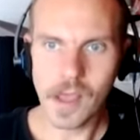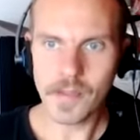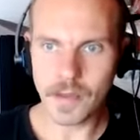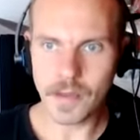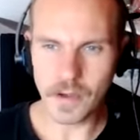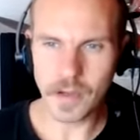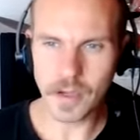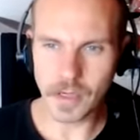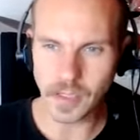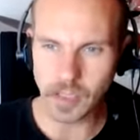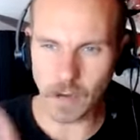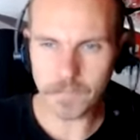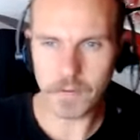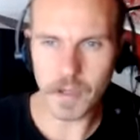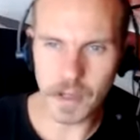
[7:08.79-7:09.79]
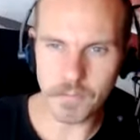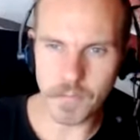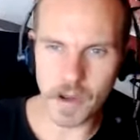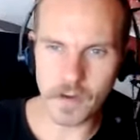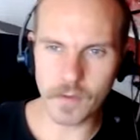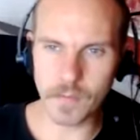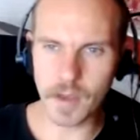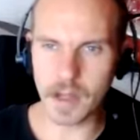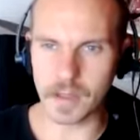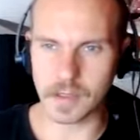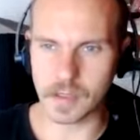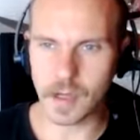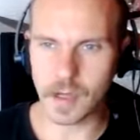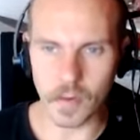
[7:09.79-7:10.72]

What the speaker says: Then you're going to jump in and micromanage.